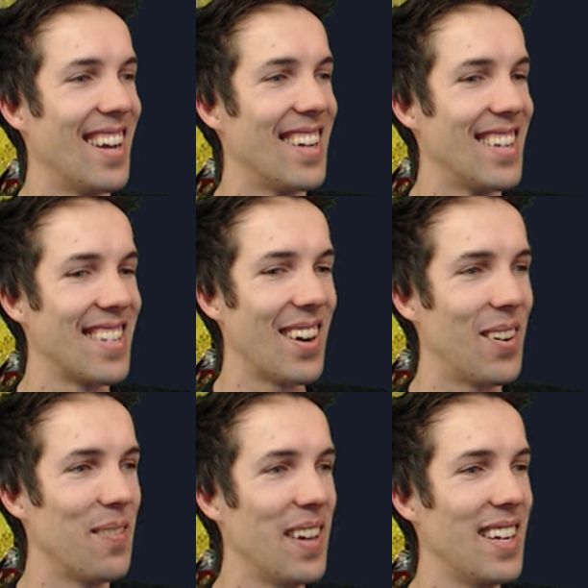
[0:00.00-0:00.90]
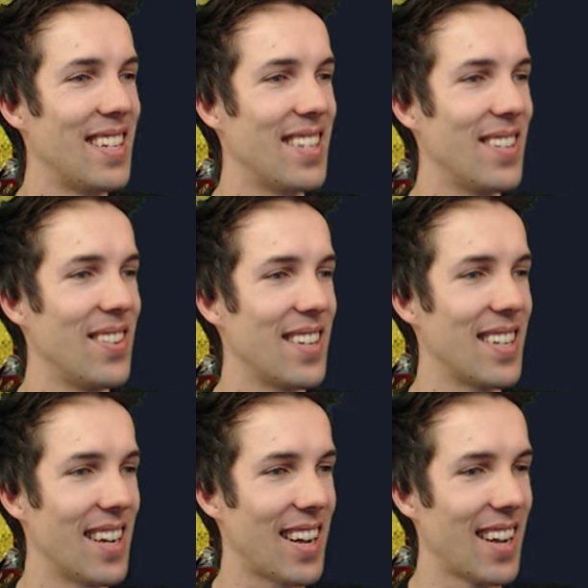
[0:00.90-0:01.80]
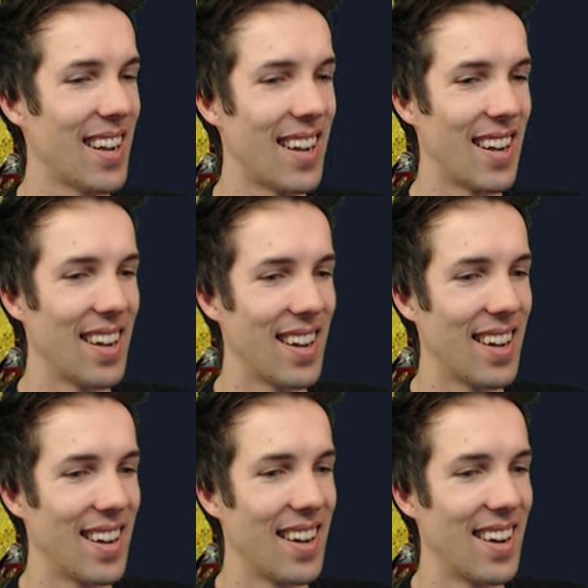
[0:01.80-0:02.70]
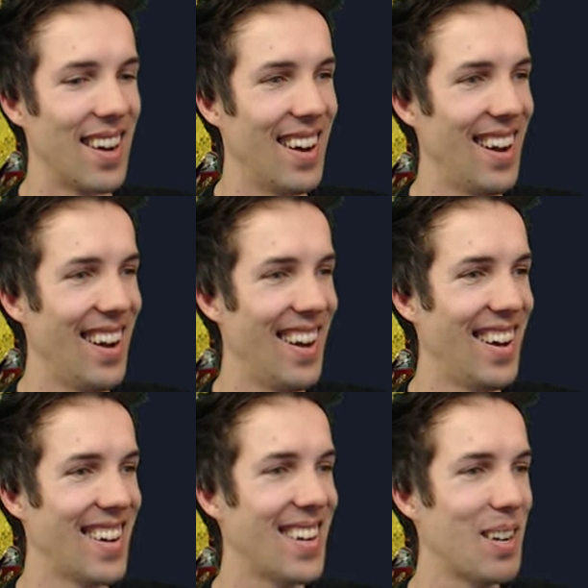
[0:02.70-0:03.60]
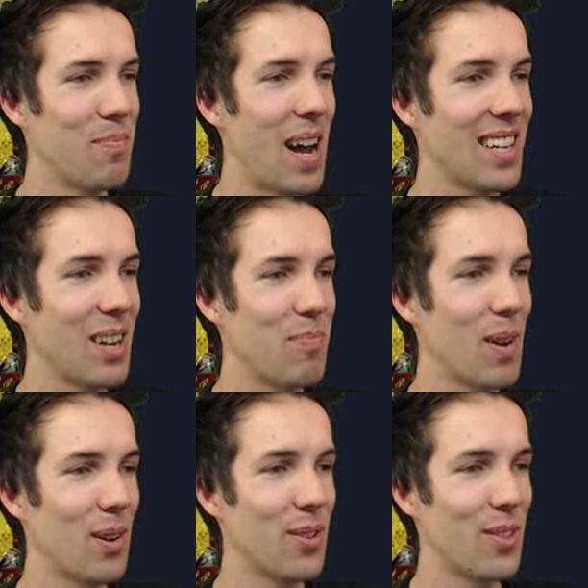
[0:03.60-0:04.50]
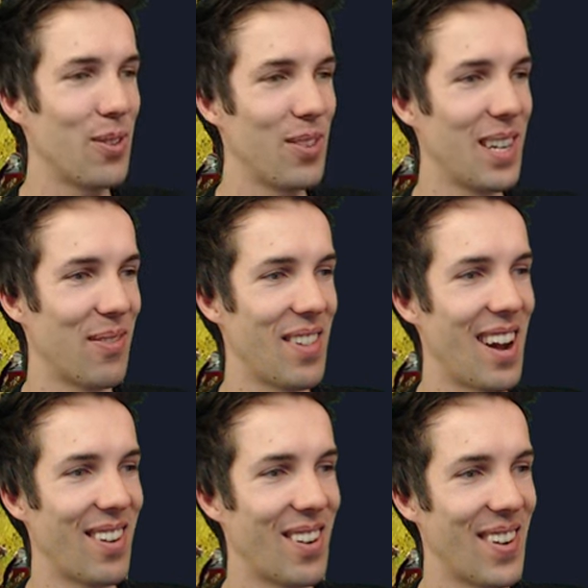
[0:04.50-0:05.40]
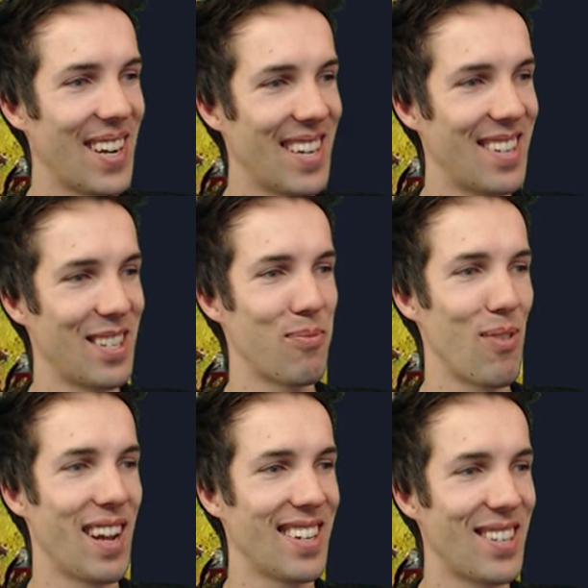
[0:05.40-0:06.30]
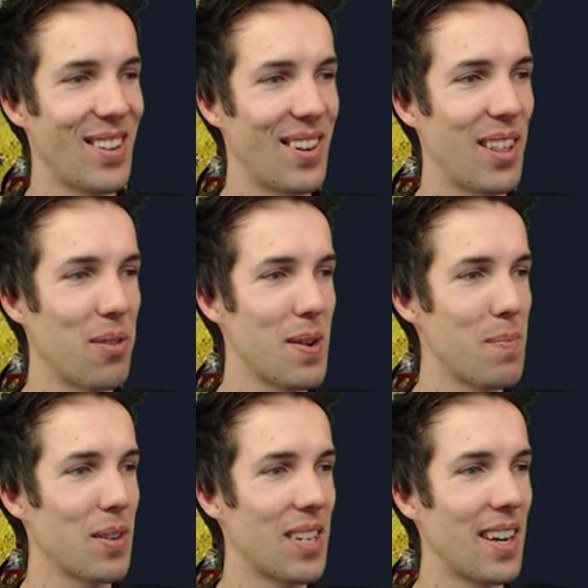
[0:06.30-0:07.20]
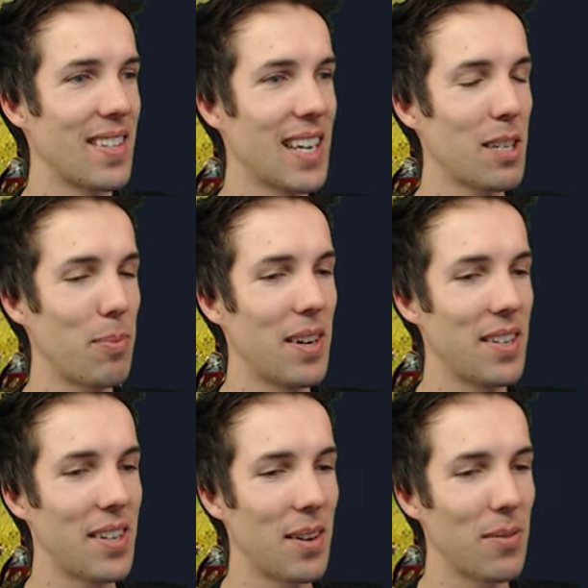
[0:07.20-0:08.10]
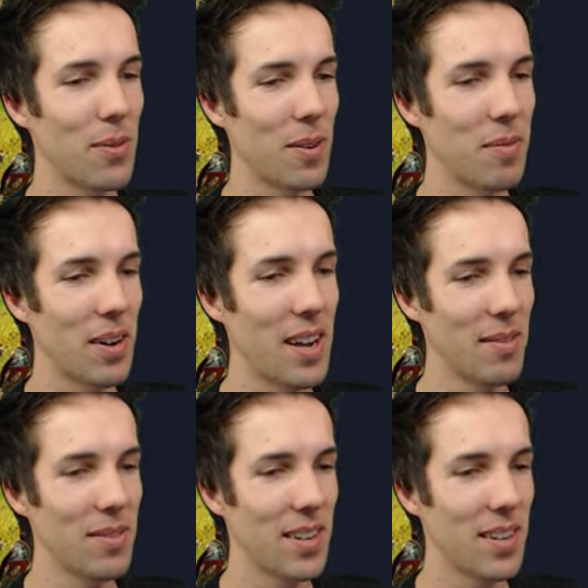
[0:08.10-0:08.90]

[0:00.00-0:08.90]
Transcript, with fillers: So villagers too is sick. Uh, composite bows tooltip now correctly displays thirty-three percent attack speed instead of twenty-five.